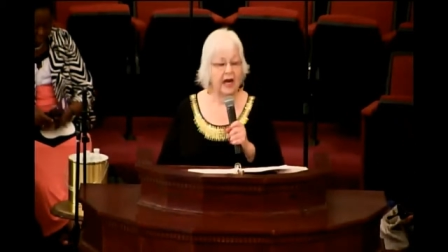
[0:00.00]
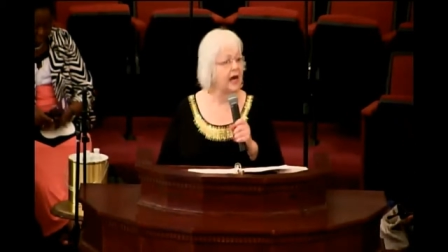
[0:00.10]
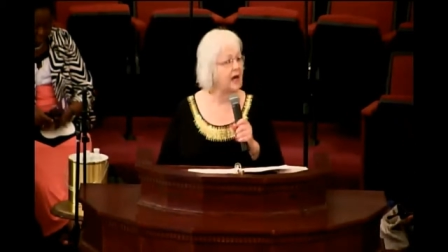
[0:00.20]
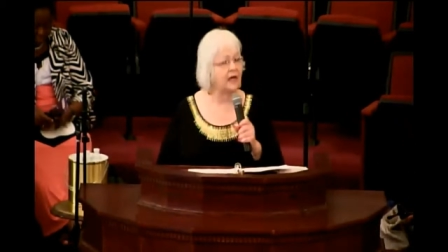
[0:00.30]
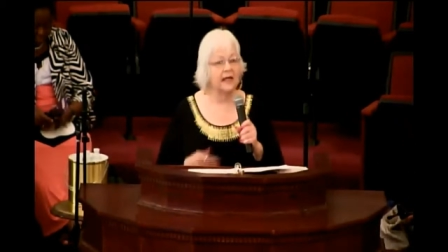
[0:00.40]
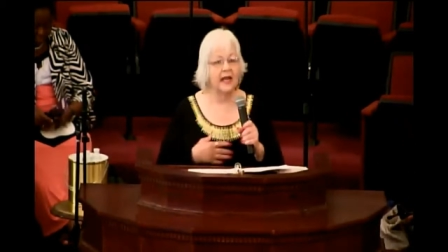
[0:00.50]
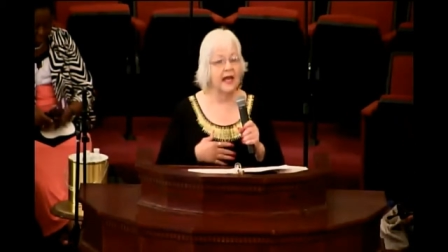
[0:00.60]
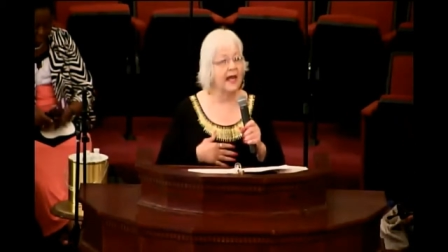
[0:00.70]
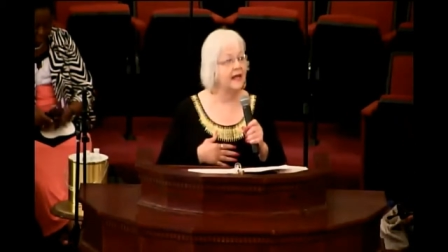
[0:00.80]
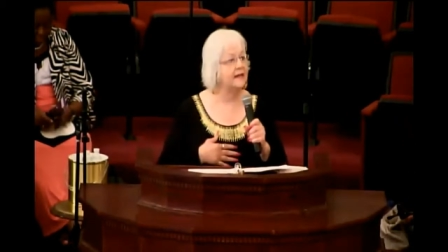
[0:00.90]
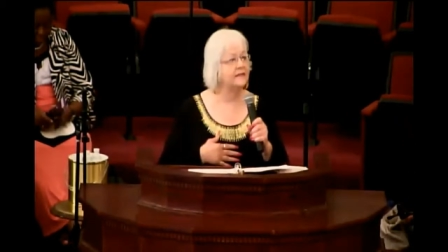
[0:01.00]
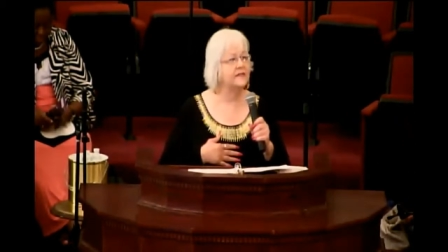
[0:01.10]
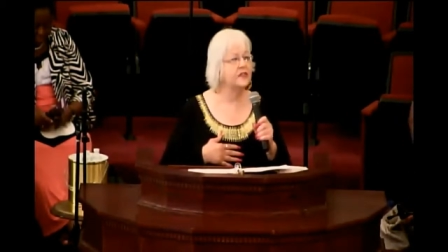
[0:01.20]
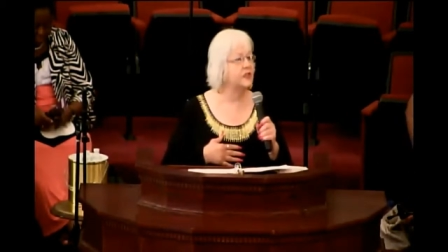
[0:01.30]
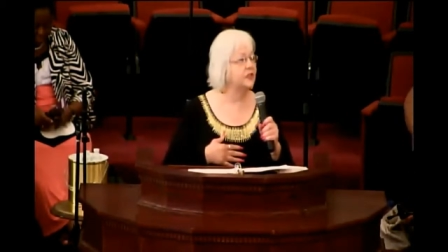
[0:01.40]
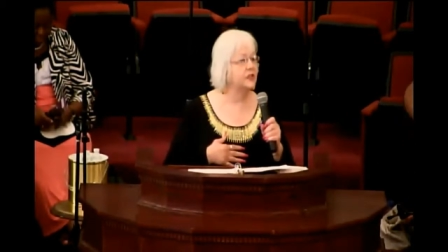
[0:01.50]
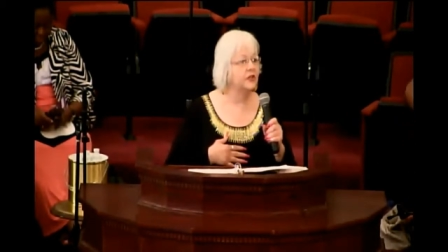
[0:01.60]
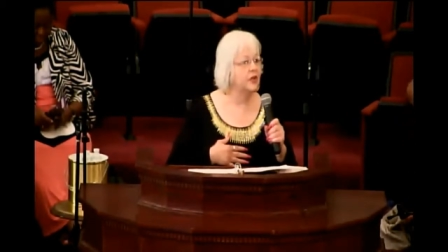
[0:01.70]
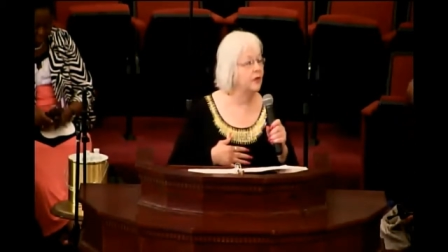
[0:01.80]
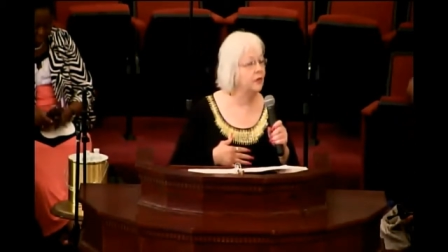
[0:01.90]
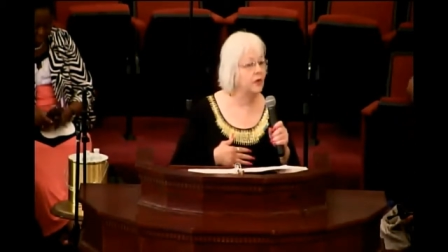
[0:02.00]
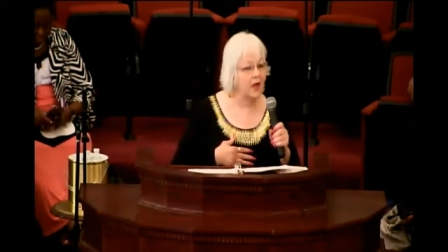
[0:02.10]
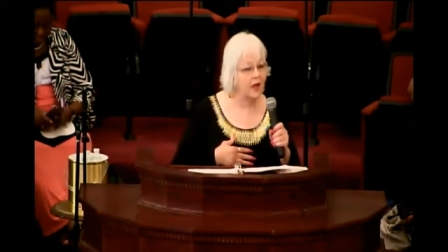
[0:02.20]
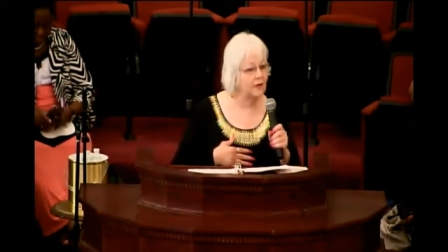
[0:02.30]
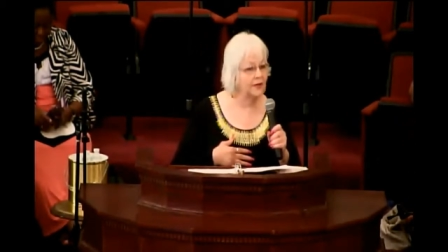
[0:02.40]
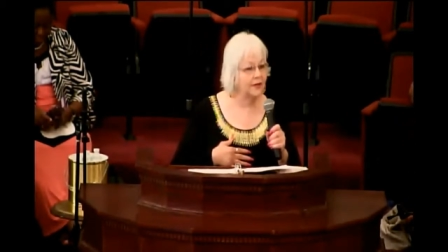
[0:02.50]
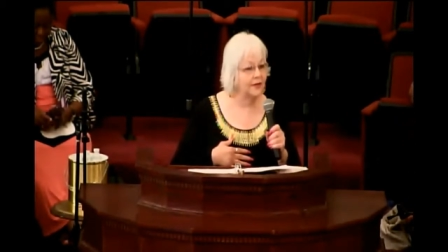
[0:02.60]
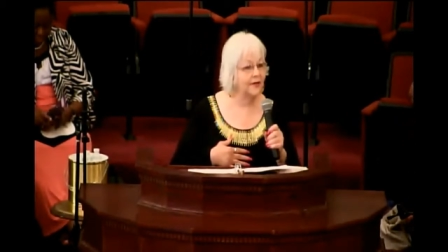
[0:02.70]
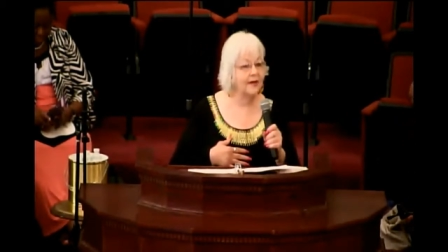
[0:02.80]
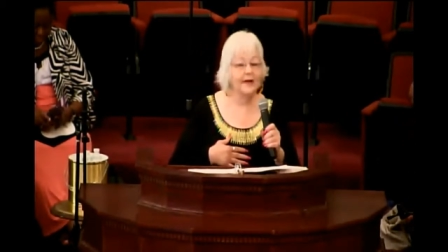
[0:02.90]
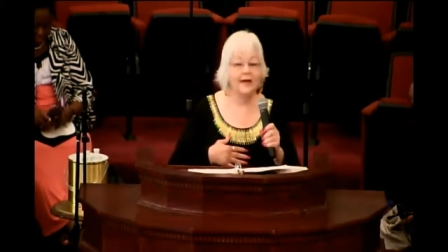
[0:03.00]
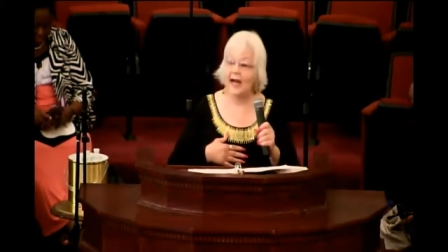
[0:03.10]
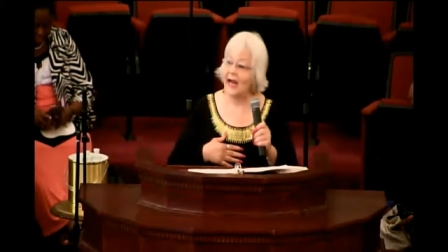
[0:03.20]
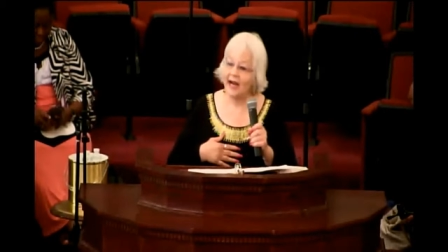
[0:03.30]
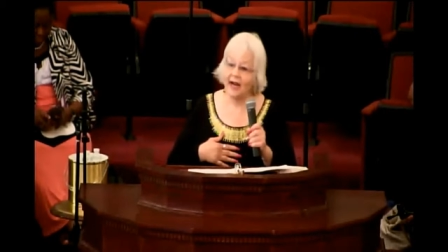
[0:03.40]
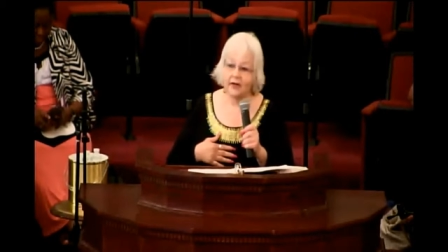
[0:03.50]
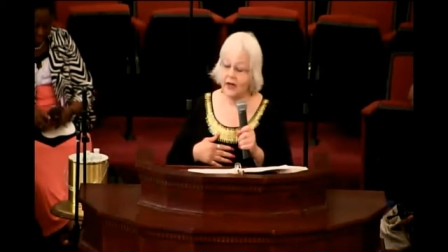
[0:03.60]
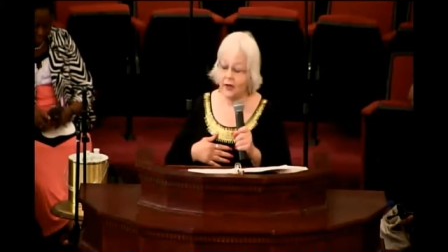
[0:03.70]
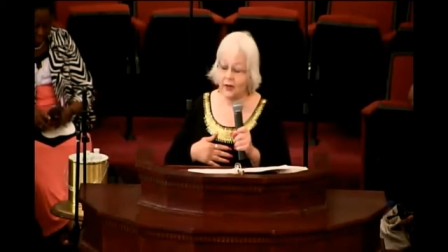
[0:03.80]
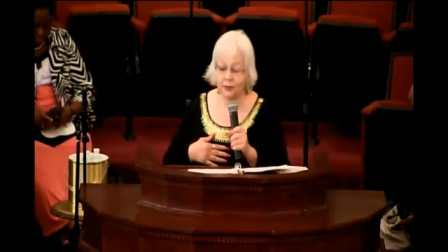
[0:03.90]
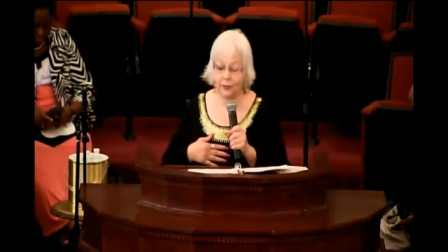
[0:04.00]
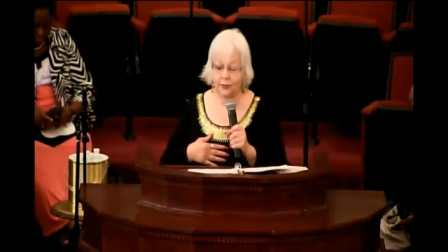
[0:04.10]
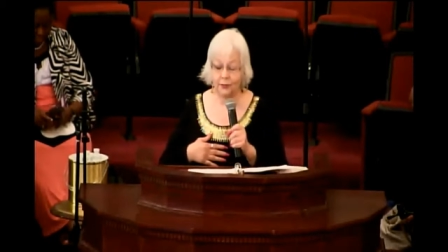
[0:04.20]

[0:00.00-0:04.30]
Our lives are no longer our own.